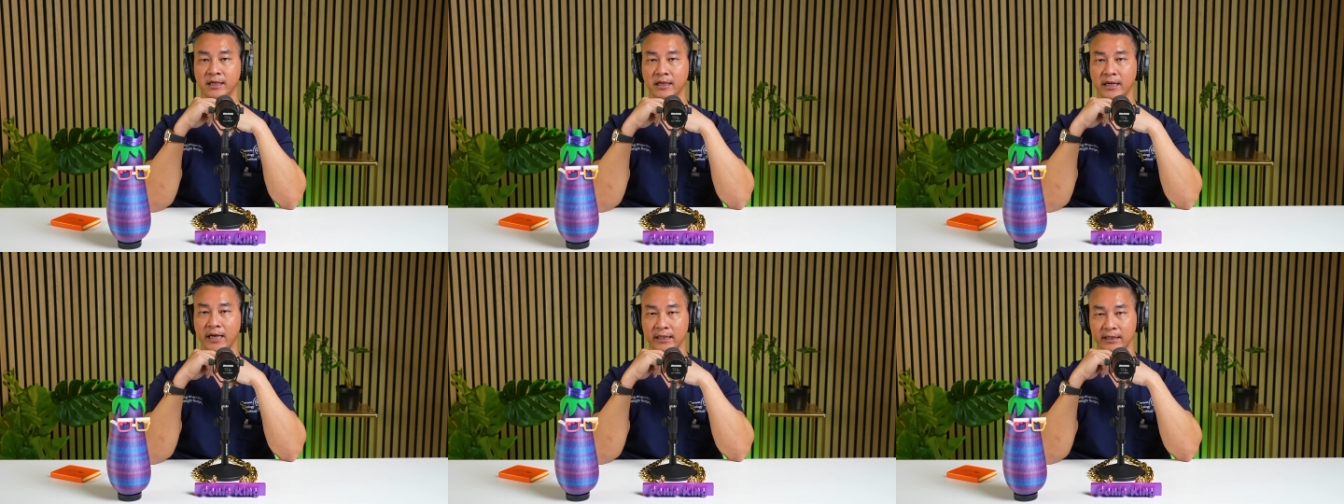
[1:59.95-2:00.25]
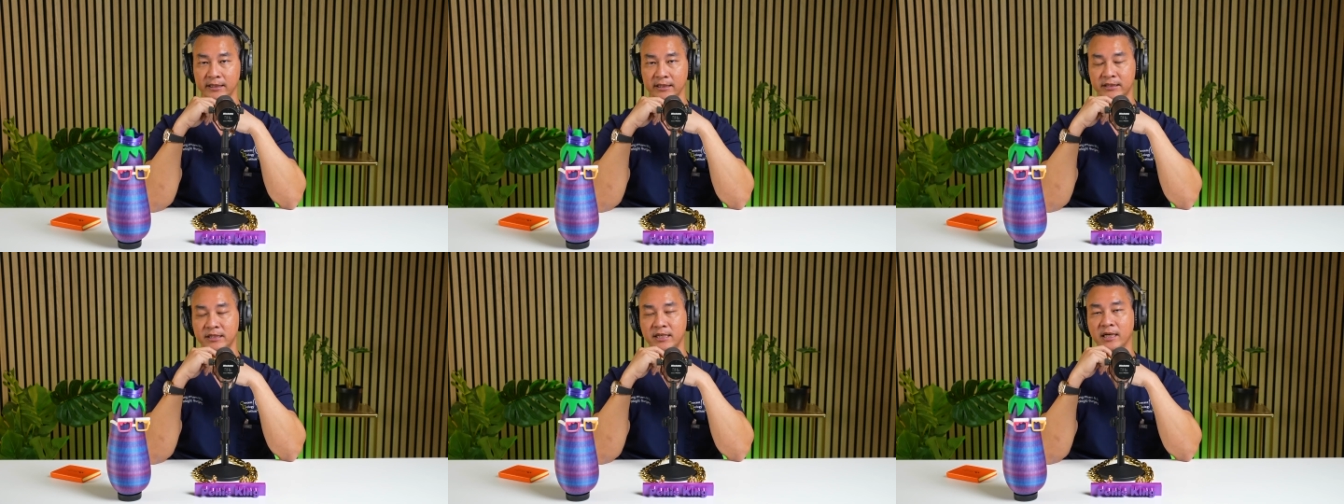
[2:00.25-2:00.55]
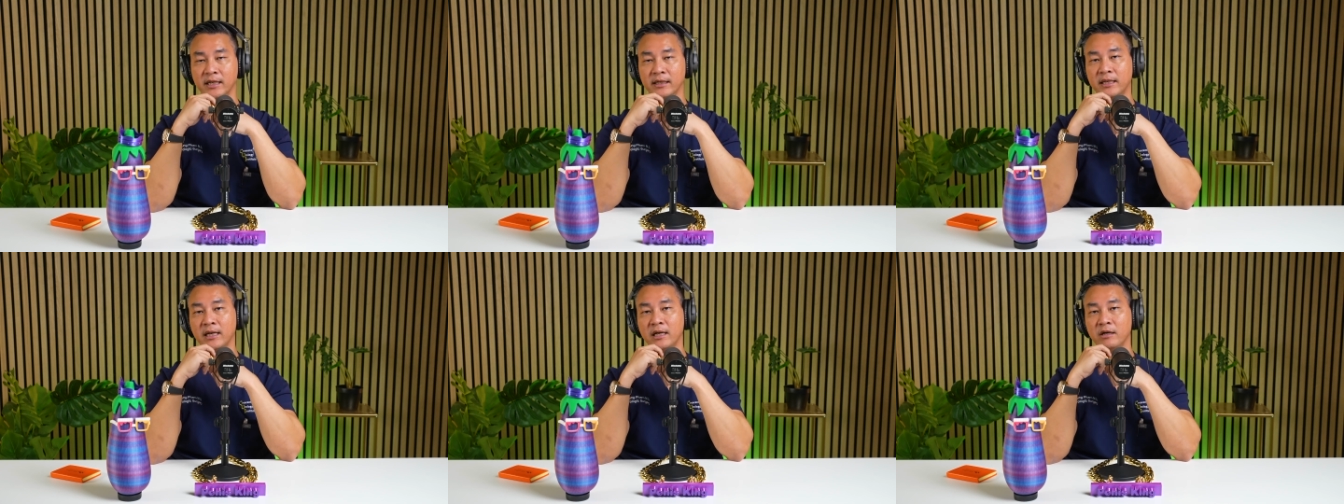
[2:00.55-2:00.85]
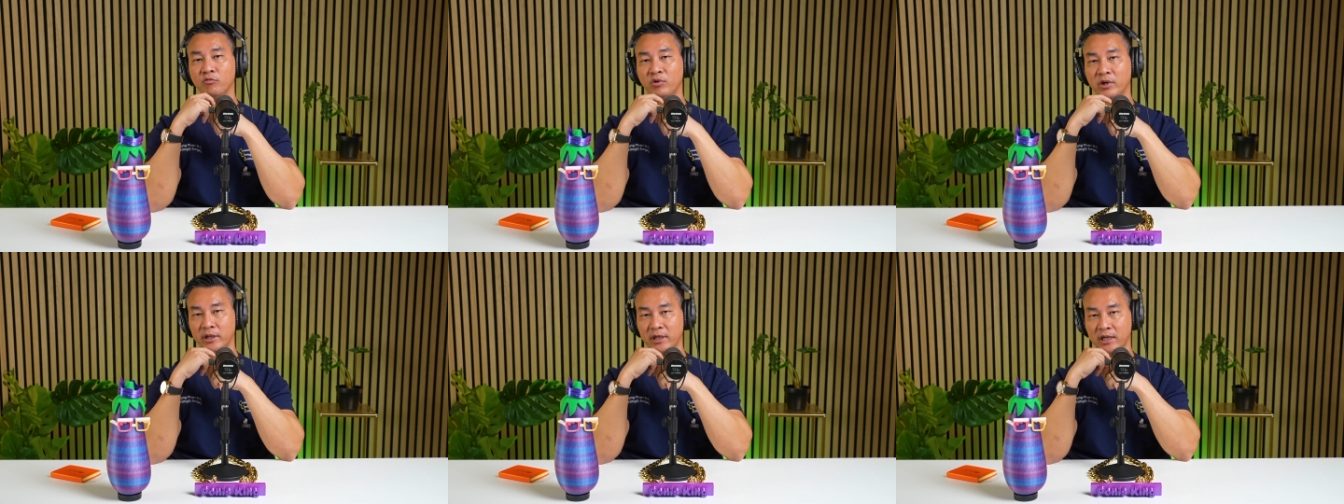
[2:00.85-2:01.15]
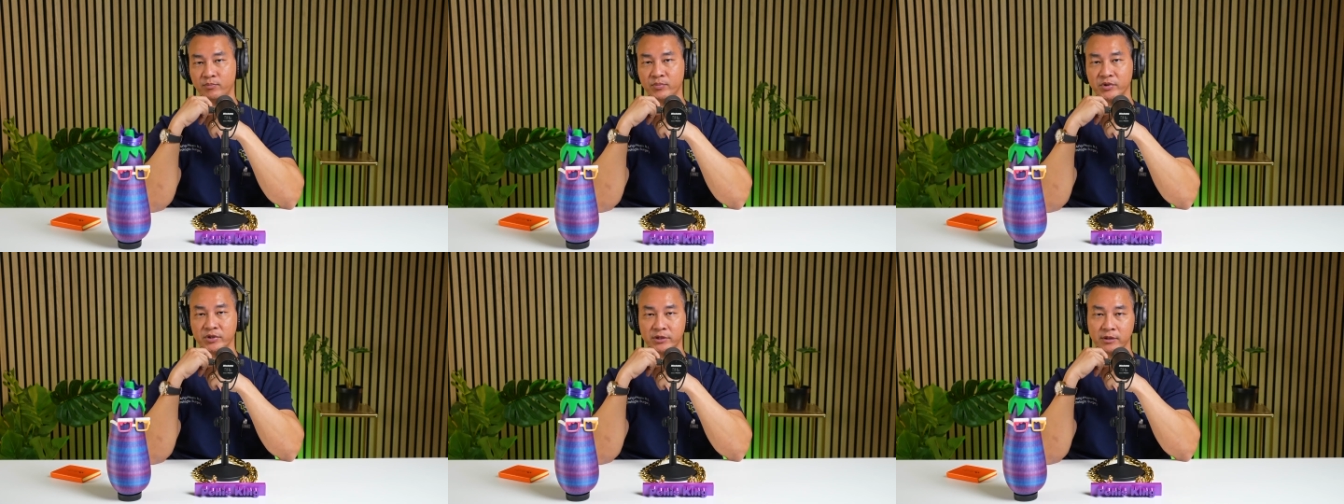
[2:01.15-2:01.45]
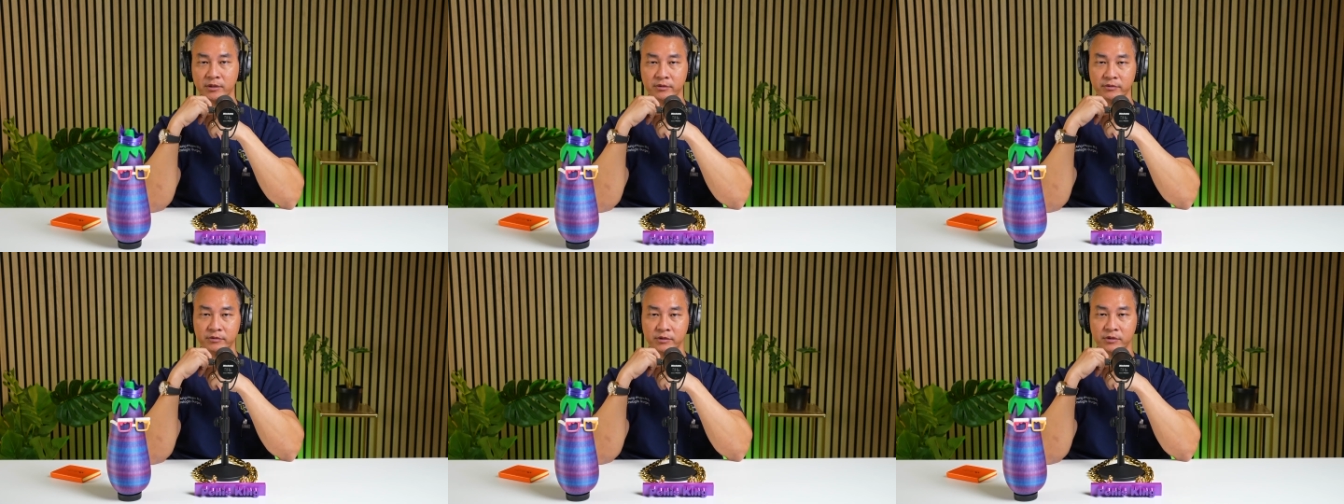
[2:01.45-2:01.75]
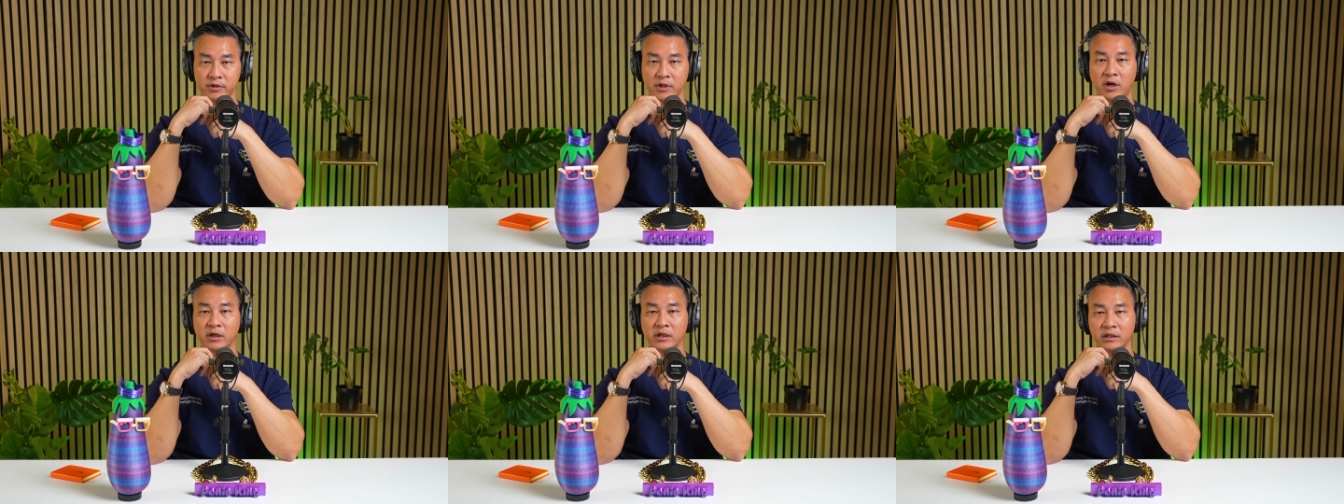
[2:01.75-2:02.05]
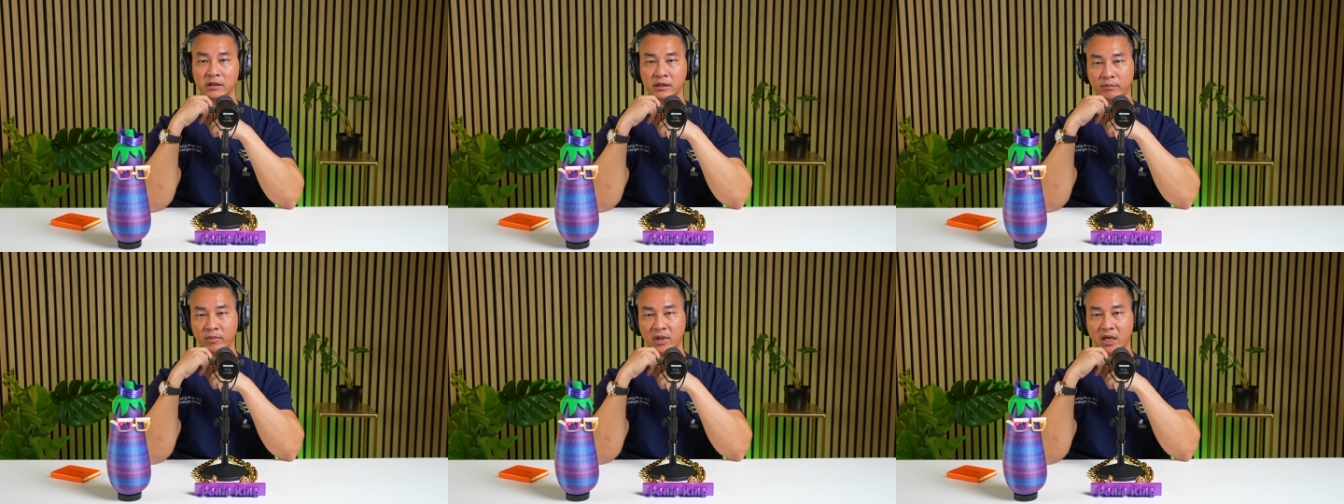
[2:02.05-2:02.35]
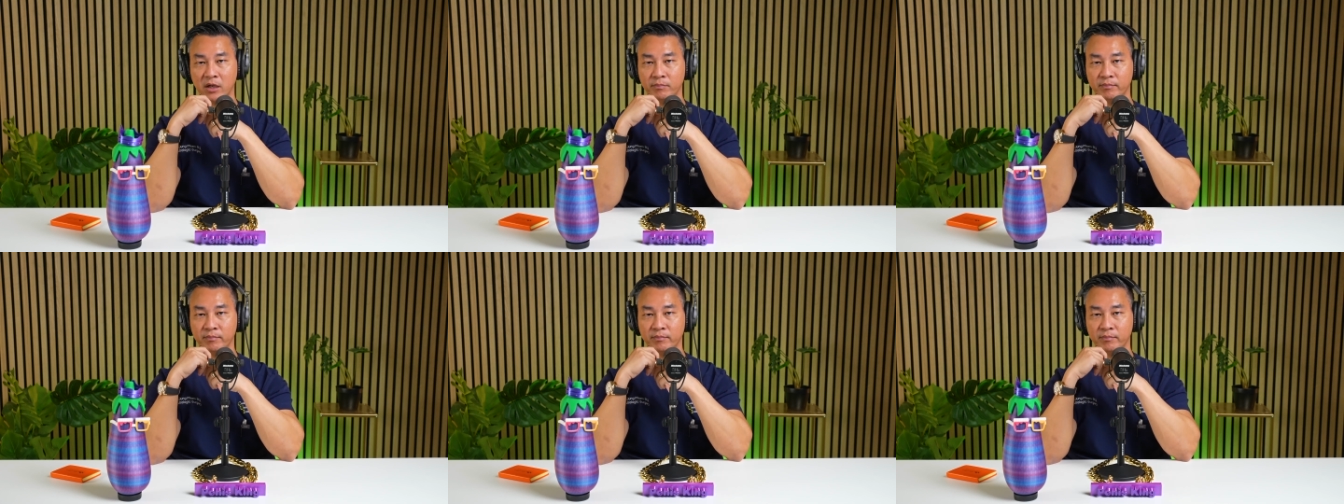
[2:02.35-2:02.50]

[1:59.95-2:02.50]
at least dedicate one episode to talking about